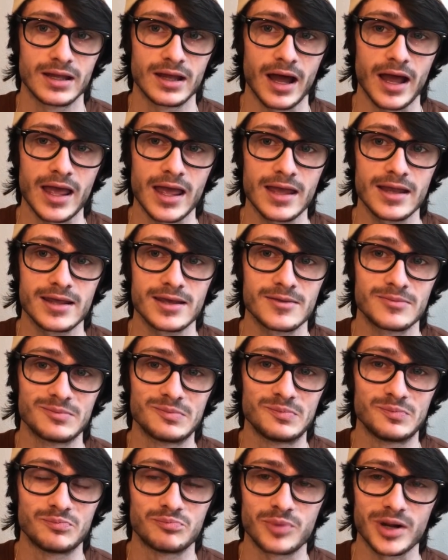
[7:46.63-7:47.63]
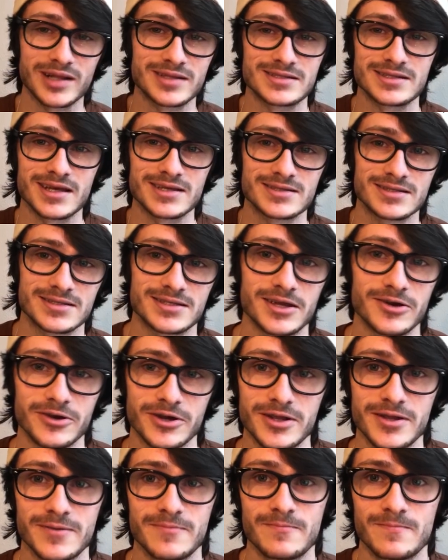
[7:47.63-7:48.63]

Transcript: I hate it, but it's necessary.